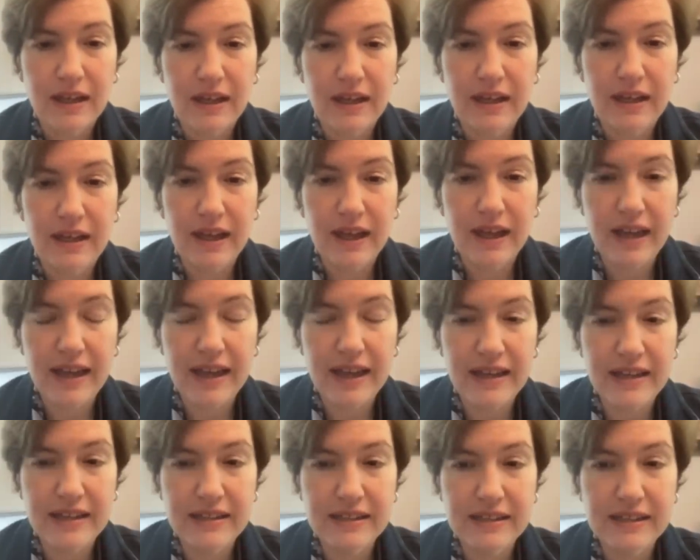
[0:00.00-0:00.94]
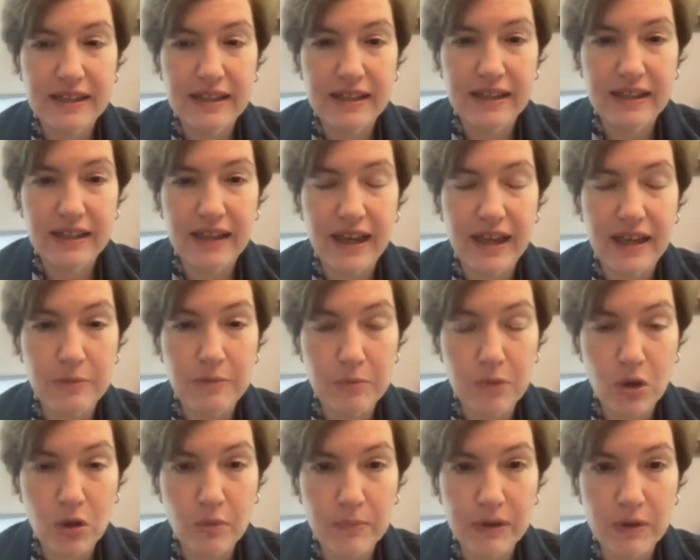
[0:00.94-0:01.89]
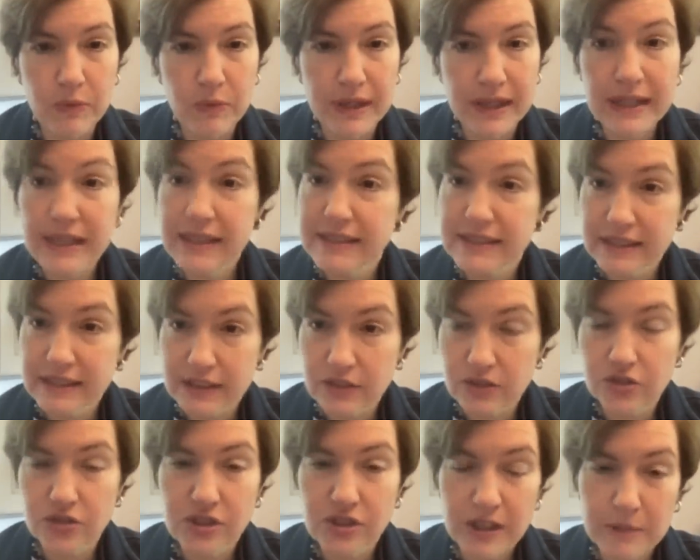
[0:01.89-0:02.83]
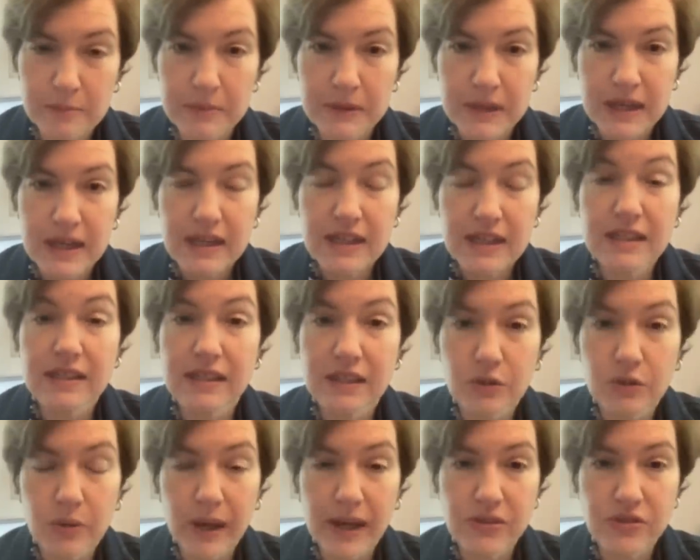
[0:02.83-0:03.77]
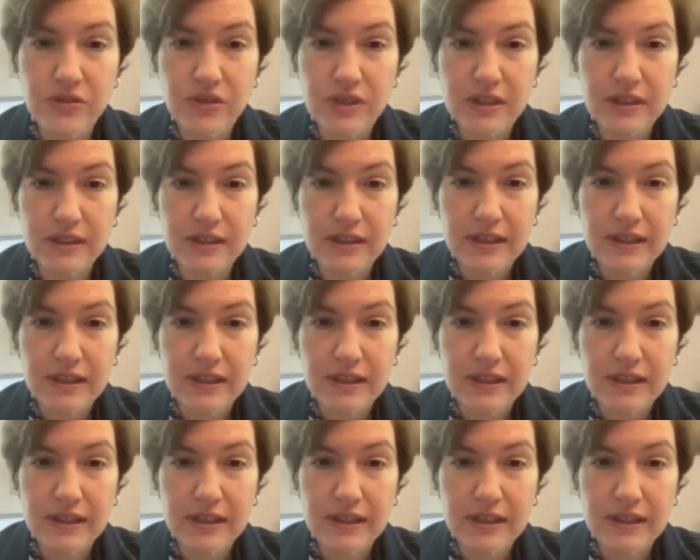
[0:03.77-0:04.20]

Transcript: At a moment when his leadership is in question